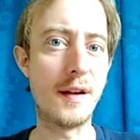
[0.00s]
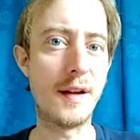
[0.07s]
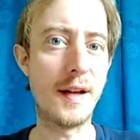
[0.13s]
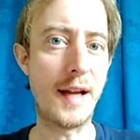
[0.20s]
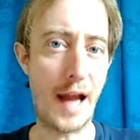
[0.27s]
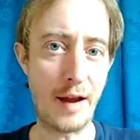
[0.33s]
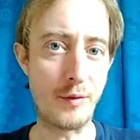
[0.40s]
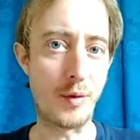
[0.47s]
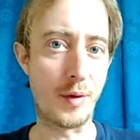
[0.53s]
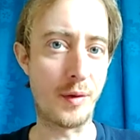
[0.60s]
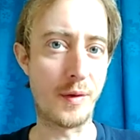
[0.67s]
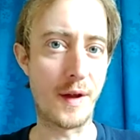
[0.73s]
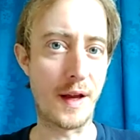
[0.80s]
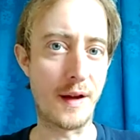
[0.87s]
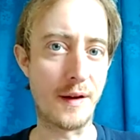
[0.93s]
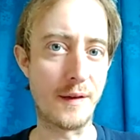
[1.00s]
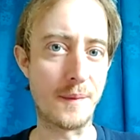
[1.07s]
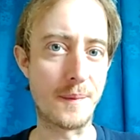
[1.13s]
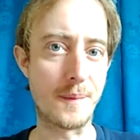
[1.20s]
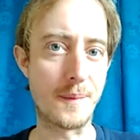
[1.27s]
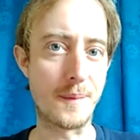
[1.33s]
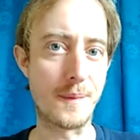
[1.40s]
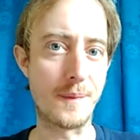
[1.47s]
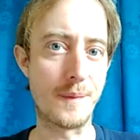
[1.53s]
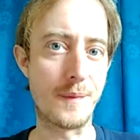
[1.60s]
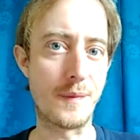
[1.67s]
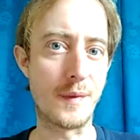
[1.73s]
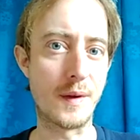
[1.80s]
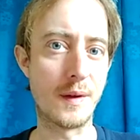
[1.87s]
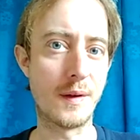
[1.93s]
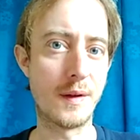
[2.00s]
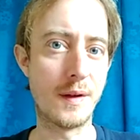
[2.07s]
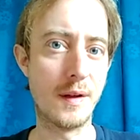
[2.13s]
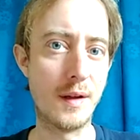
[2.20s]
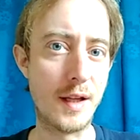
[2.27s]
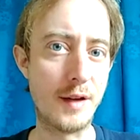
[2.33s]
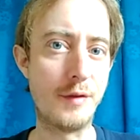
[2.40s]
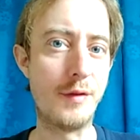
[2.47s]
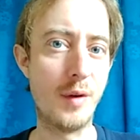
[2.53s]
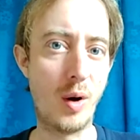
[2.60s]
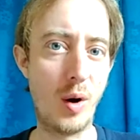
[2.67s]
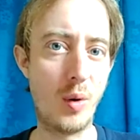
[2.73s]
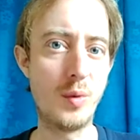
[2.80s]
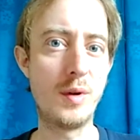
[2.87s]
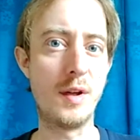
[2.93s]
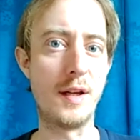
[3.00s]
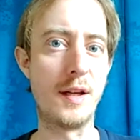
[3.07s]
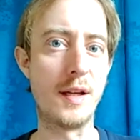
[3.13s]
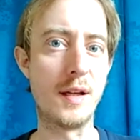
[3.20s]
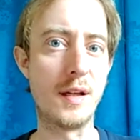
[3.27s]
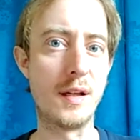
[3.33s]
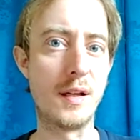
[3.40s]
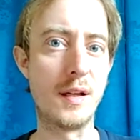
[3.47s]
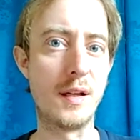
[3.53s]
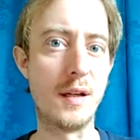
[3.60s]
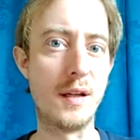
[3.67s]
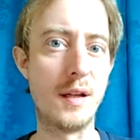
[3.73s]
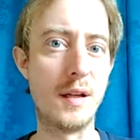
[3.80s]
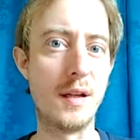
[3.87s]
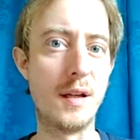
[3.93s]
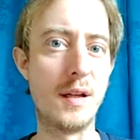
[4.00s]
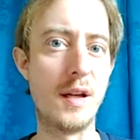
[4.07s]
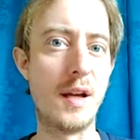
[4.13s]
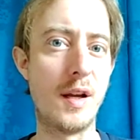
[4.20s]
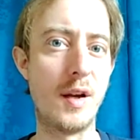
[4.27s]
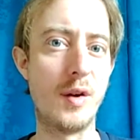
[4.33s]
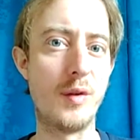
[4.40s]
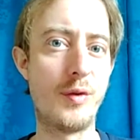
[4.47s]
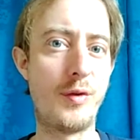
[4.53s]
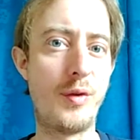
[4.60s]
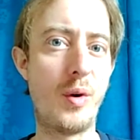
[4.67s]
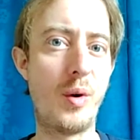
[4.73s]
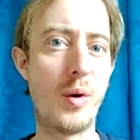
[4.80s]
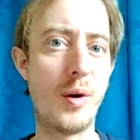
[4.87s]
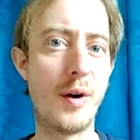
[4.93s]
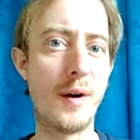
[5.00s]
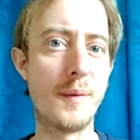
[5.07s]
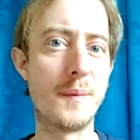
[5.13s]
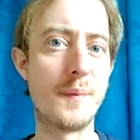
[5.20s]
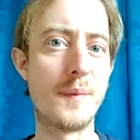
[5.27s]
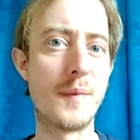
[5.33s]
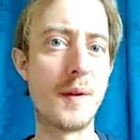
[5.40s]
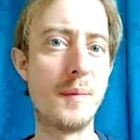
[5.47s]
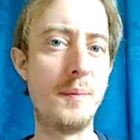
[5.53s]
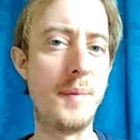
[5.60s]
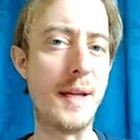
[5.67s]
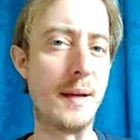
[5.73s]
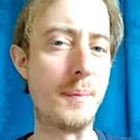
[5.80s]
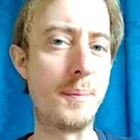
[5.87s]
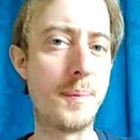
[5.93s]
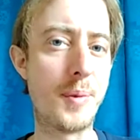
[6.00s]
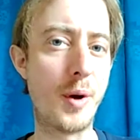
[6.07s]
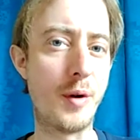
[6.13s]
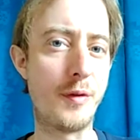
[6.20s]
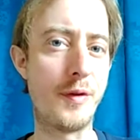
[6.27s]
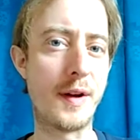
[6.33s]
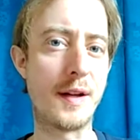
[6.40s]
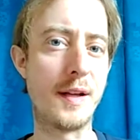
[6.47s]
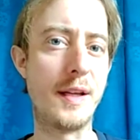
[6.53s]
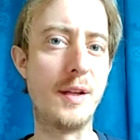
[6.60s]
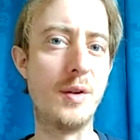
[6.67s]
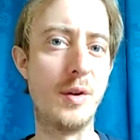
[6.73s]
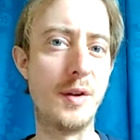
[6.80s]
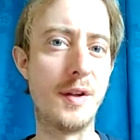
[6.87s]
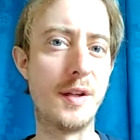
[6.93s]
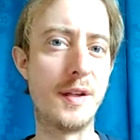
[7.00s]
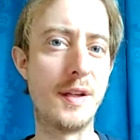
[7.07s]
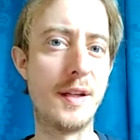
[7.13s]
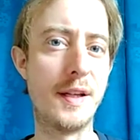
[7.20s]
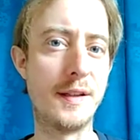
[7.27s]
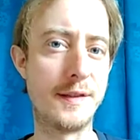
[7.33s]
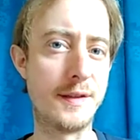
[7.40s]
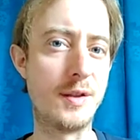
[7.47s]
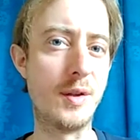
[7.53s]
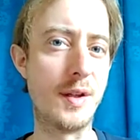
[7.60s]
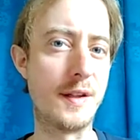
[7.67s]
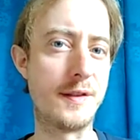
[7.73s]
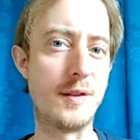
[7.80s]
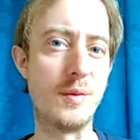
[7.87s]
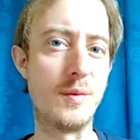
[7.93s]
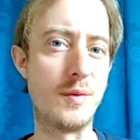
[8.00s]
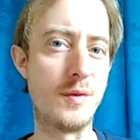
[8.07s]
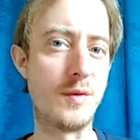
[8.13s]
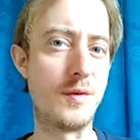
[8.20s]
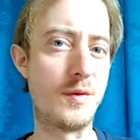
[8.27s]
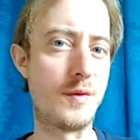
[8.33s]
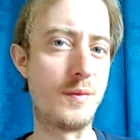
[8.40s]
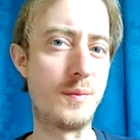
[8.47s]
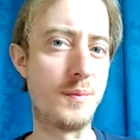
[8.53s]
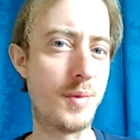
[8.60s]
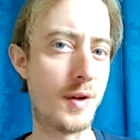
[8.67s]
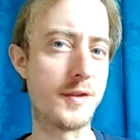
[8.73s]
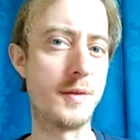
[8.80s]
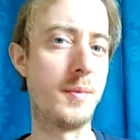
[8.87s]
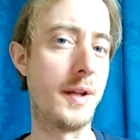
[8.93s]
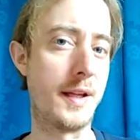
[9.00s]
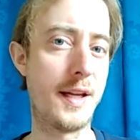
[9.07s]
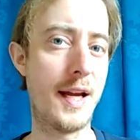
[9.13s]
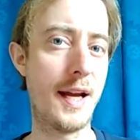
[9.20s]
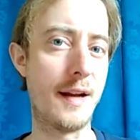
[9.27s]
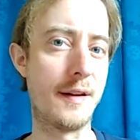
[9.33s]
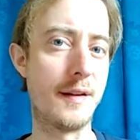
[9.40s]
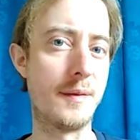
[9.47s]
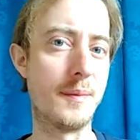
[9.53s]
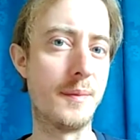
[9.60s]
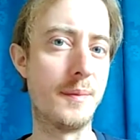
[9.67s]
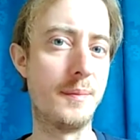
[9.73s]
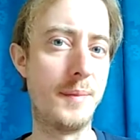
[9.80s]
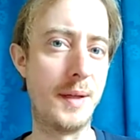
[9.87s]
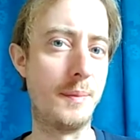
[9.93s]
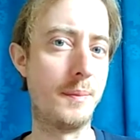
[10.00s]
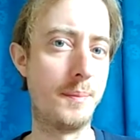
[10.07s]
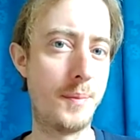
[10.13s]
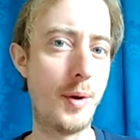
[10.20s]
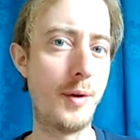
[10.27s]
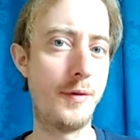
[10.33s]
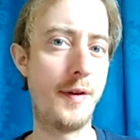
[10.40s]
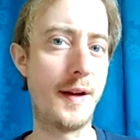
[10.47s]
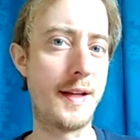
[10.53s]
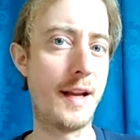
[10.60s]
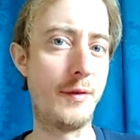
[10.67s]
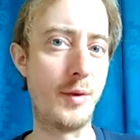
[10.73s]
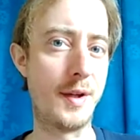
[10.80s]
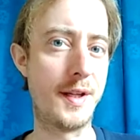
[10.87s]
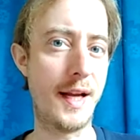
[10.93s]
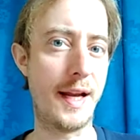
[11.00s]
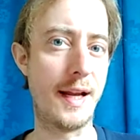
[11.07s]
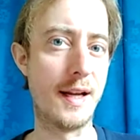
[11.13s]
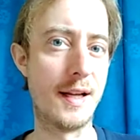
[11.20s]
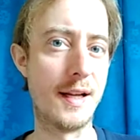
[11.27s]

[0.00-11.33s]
everything. Live only for being perfectly good as you possibly can. Be perfect every day.